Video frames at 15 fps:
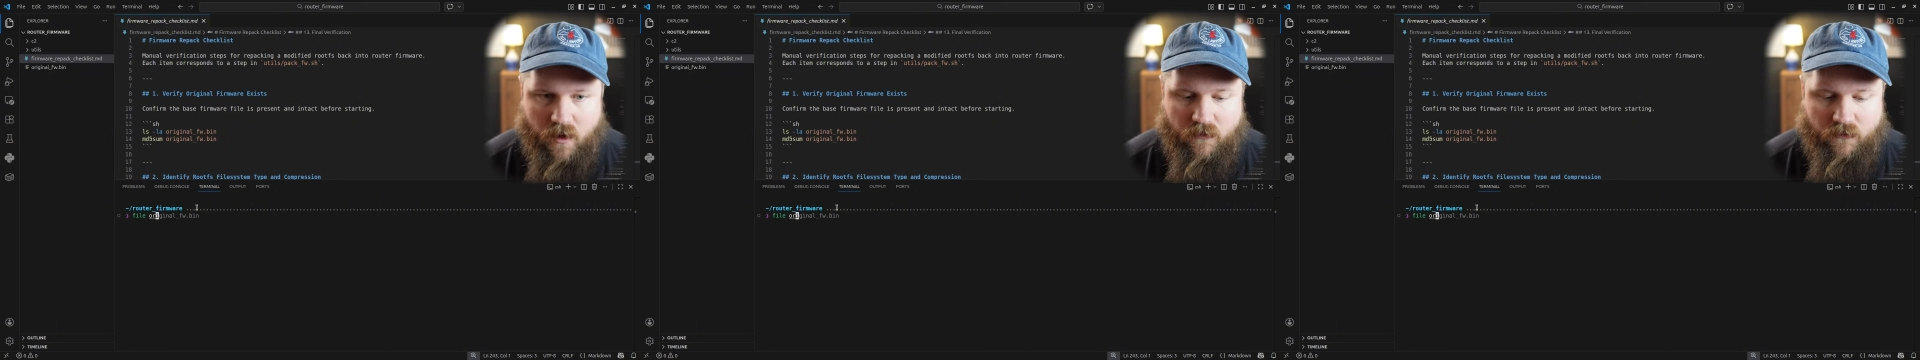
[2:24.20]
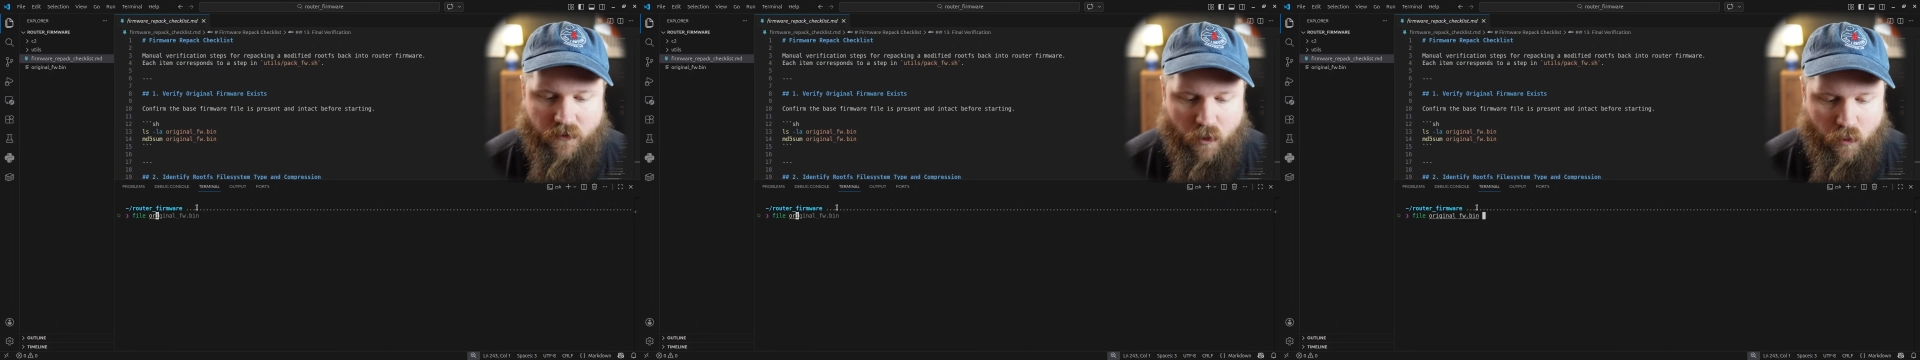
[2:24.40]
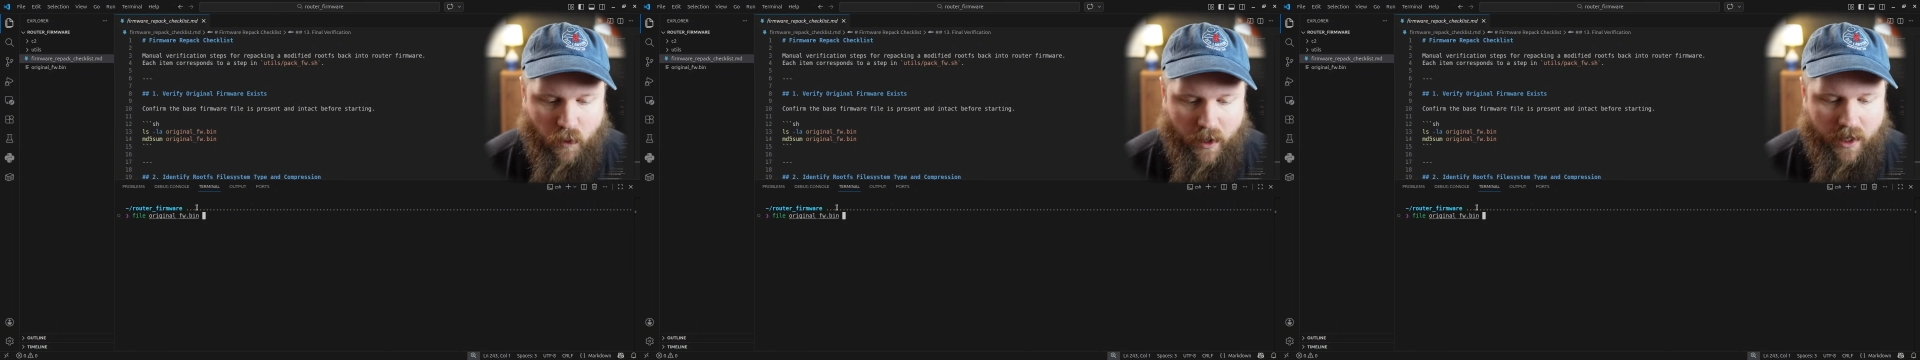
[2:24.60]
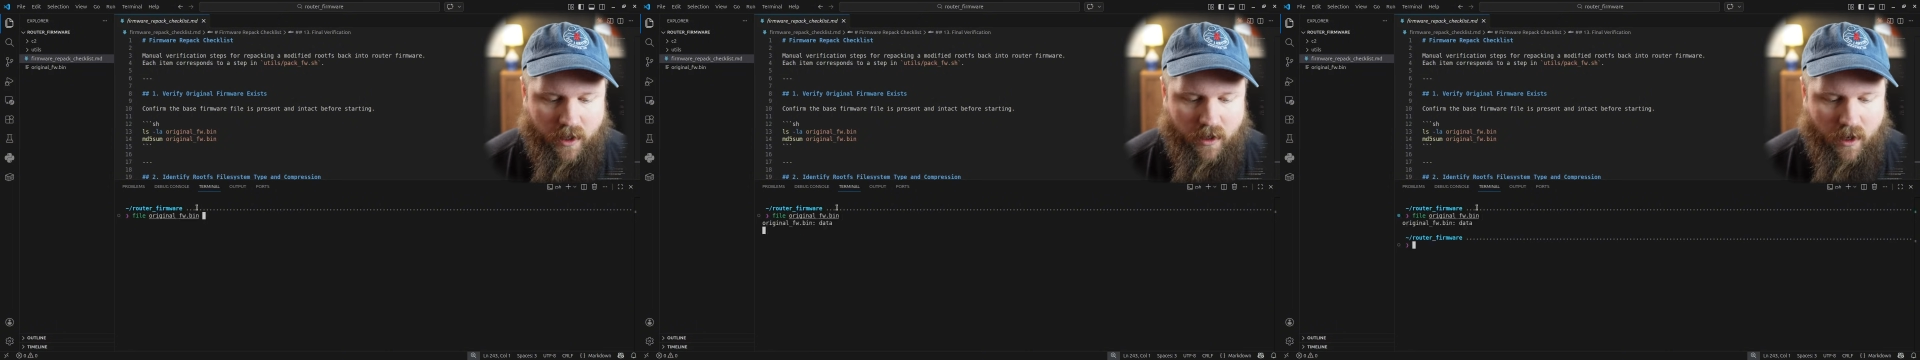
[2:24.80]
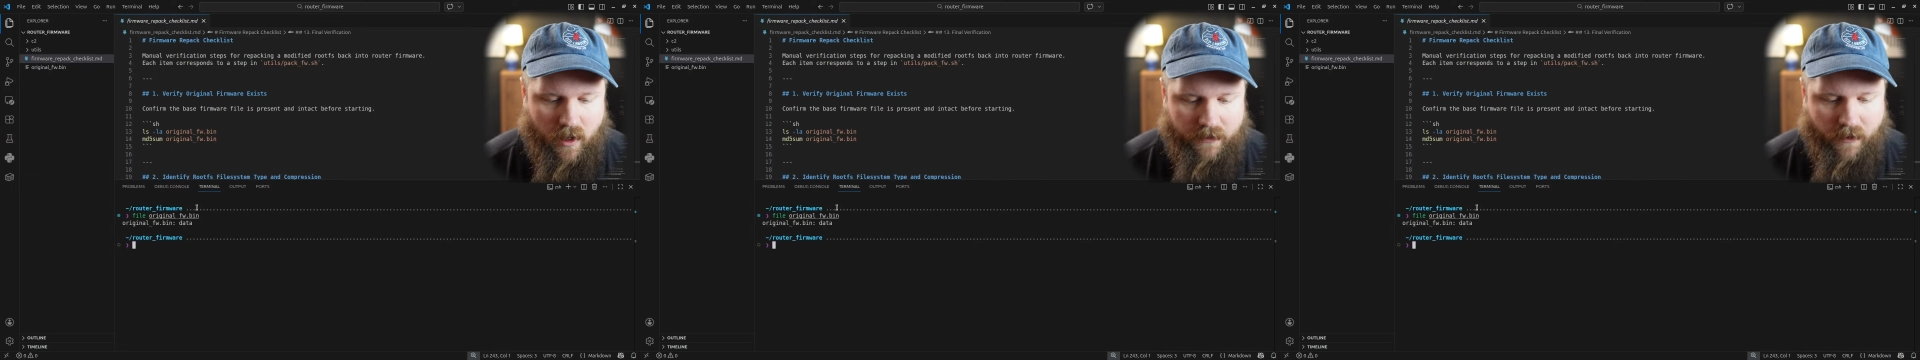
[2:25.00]

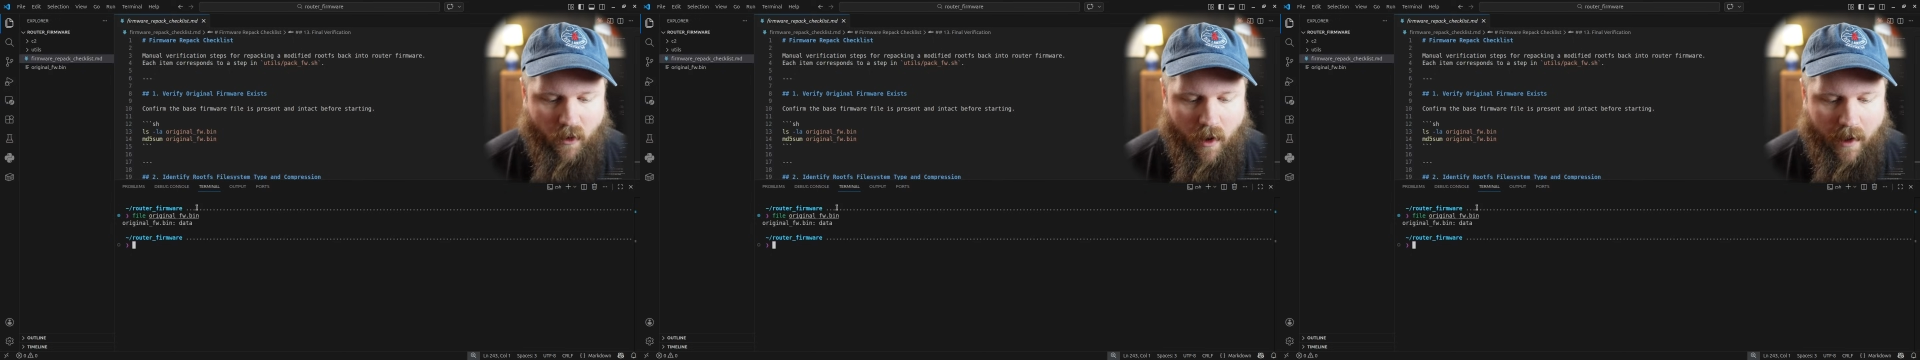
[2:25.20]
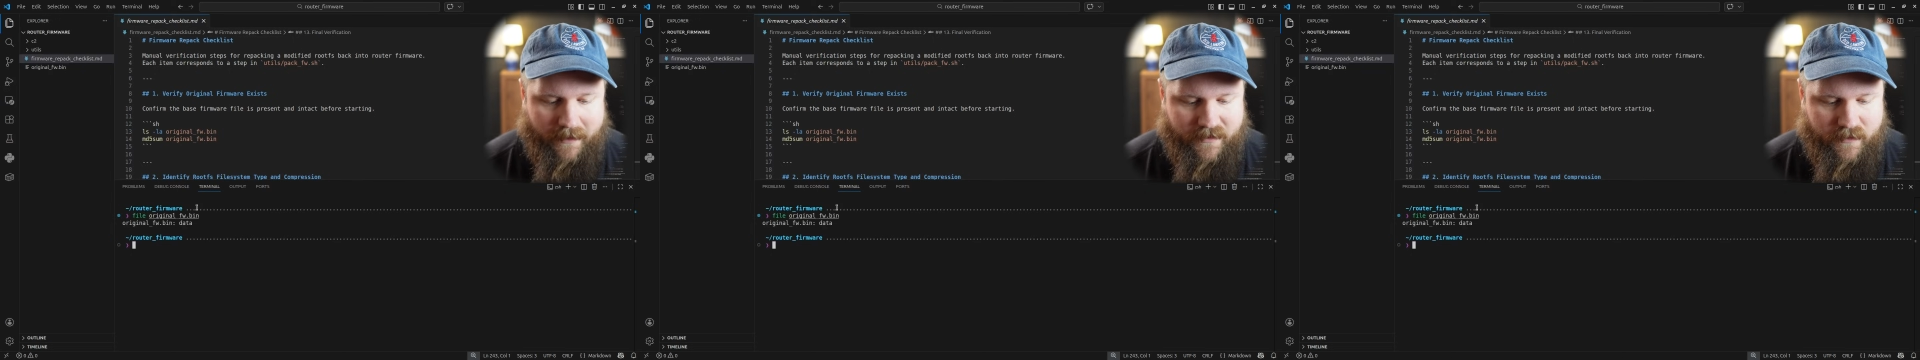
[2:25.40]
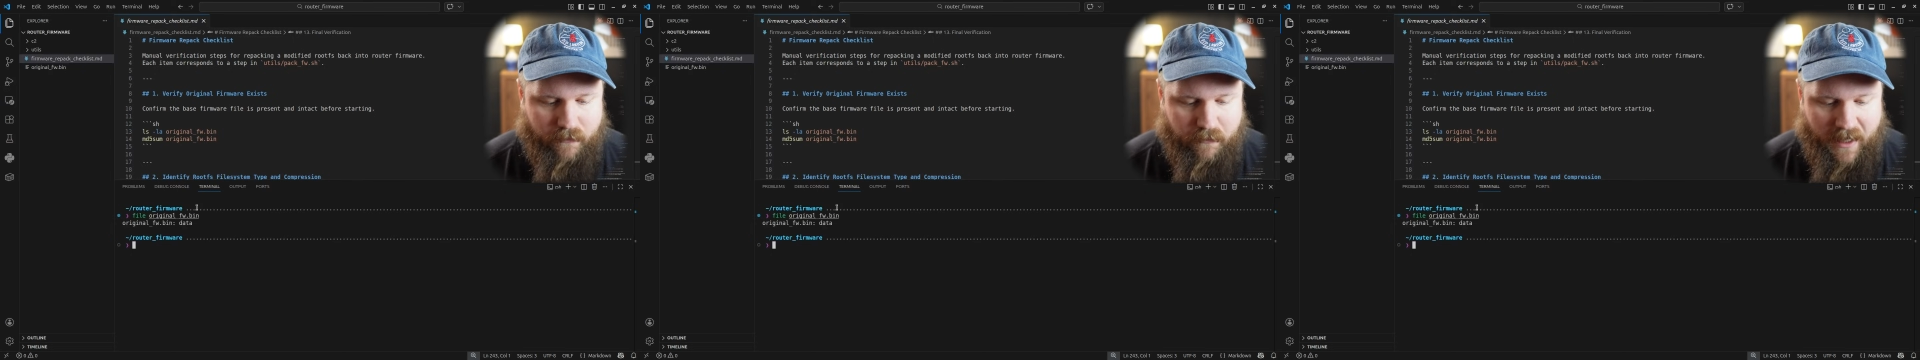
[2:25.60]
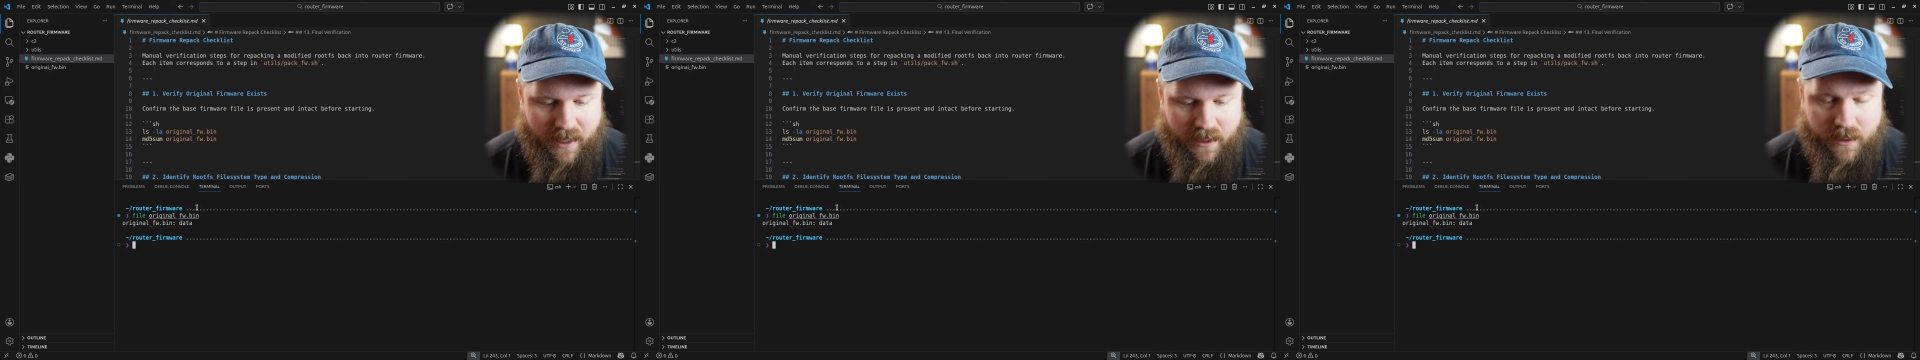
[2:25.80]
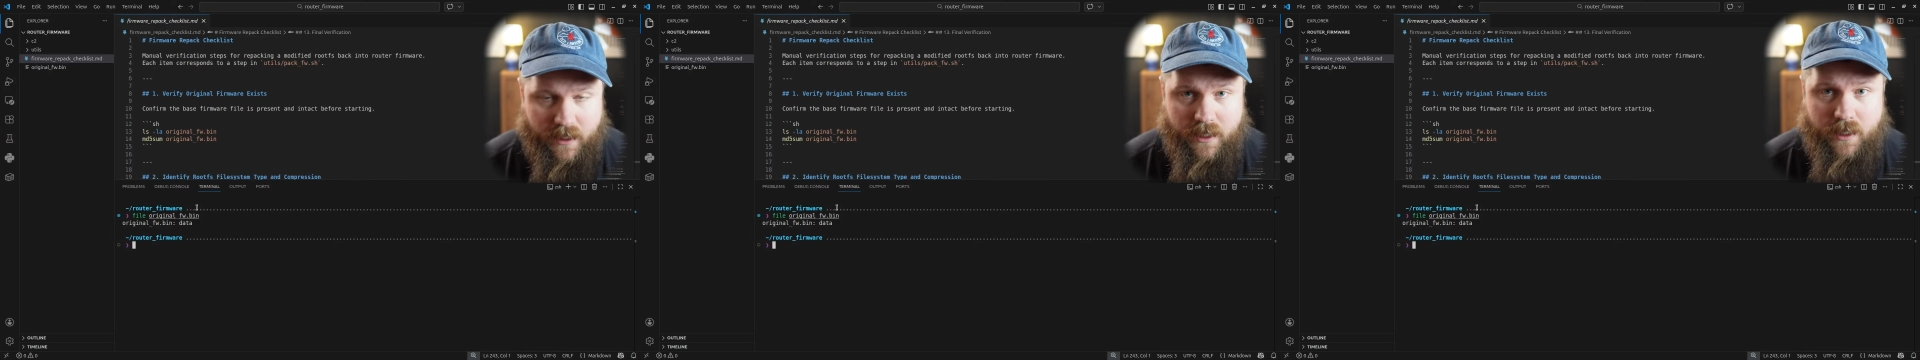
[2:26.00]

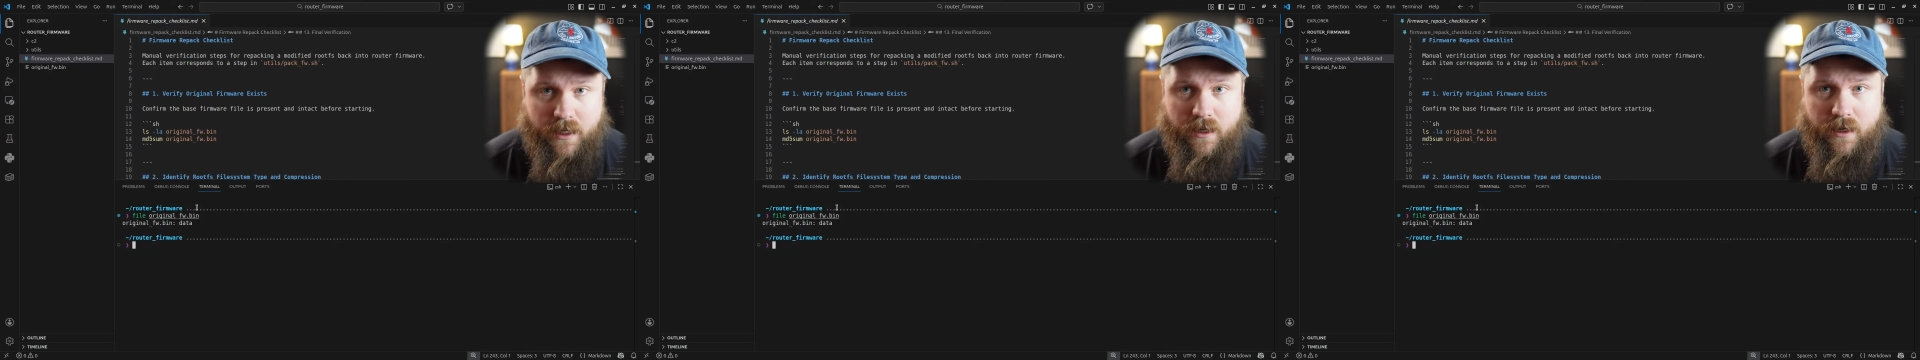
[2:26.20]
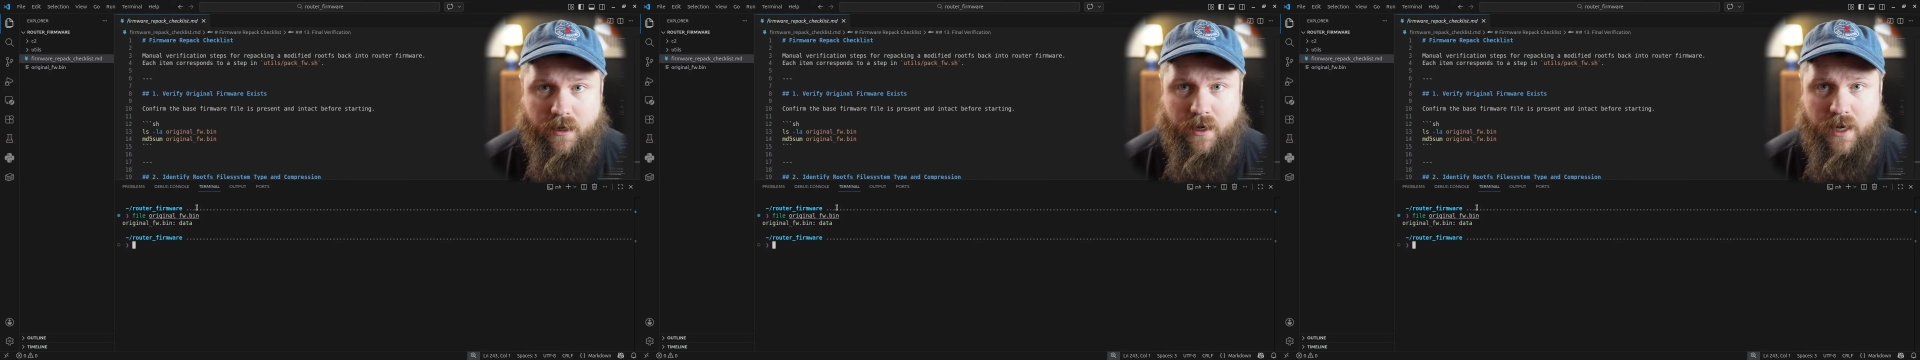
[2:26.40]
firmware.bin here,